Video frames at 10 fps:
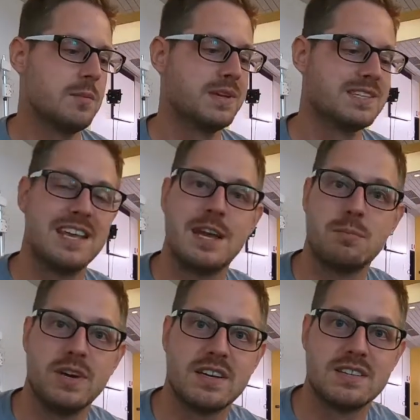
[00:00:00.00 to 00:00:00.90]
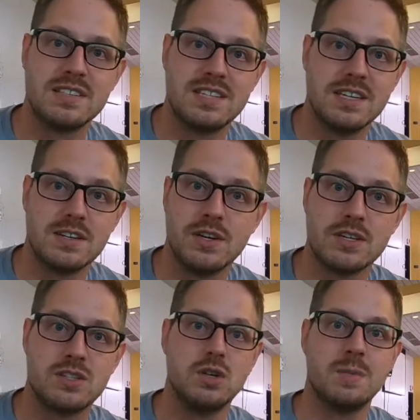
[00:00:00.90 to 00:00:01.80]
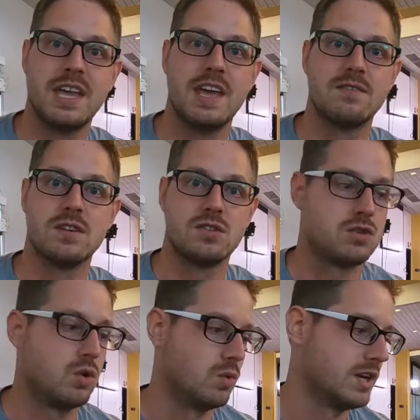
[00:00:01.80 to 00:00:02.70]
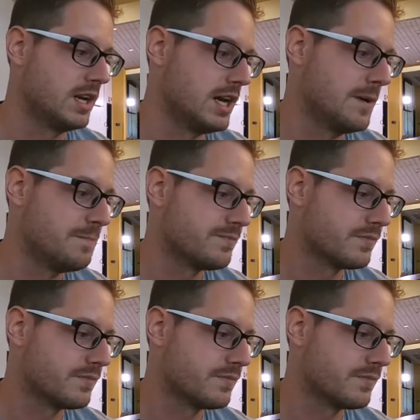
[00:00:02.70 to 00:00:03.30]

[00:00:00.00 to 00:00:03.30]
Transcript: but Sam Briggs and Tia Claire Toomey have just torn it up.